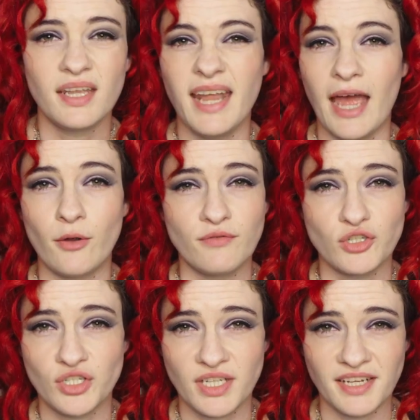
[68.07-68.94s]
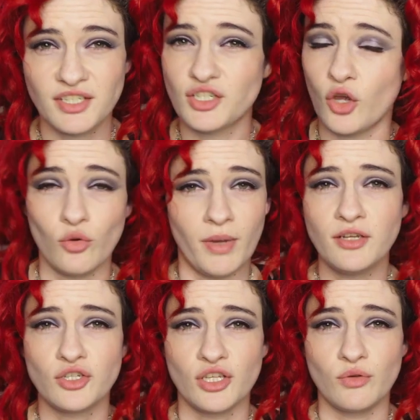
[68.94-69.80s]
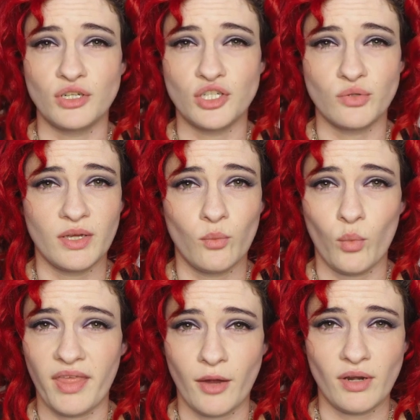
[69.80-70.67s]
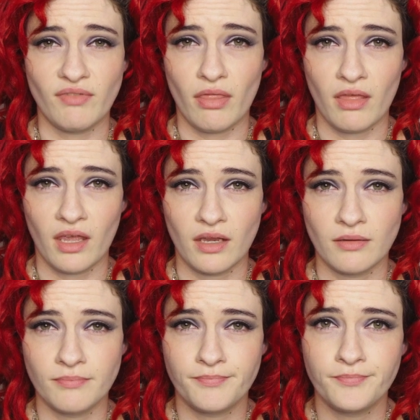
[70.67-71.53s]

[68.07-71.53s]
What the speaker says: Now you've just done it so much that you can do it without even thinking.